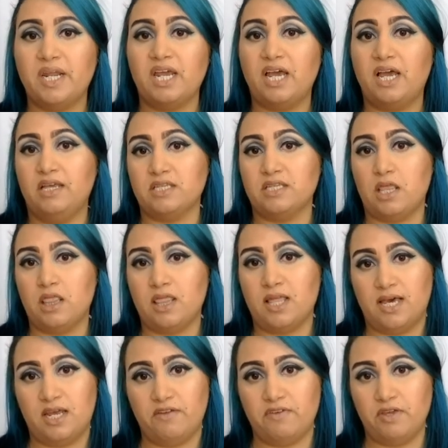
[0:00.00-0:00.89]
it has a
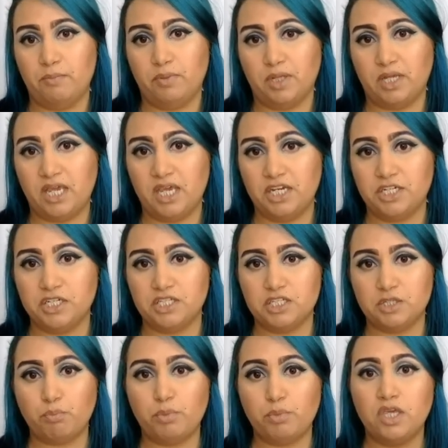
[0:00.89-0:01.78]
lot of
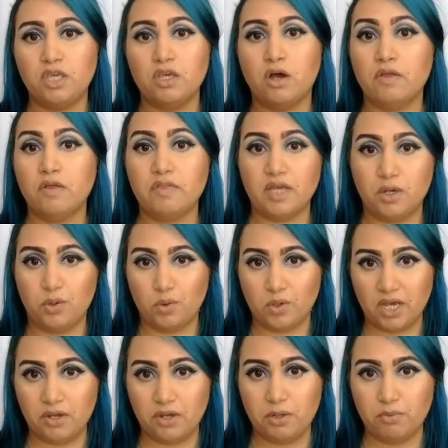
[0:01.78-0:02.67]
implications beyond the whole
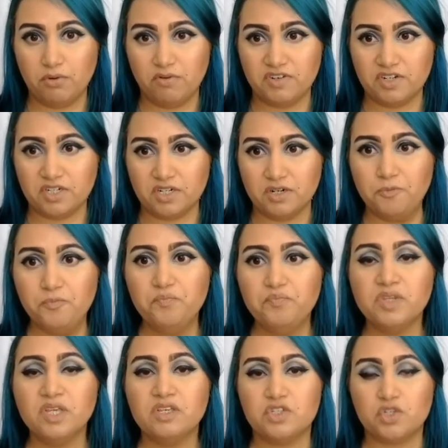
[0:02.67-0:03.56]
county provision.
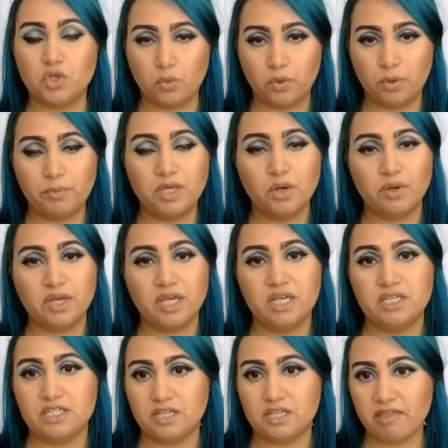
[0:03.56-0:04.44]
So we'll be going
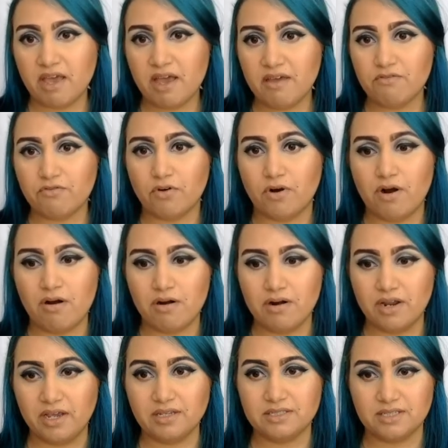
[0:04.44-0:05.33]
into that for our
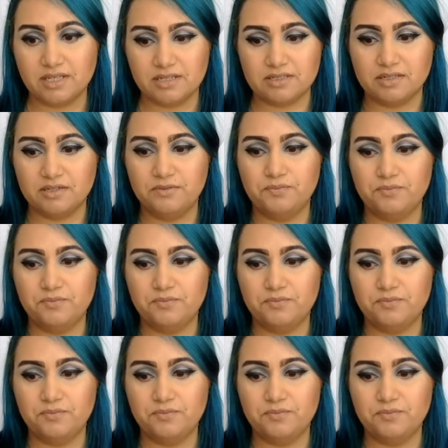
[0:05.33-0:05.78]
next lesson.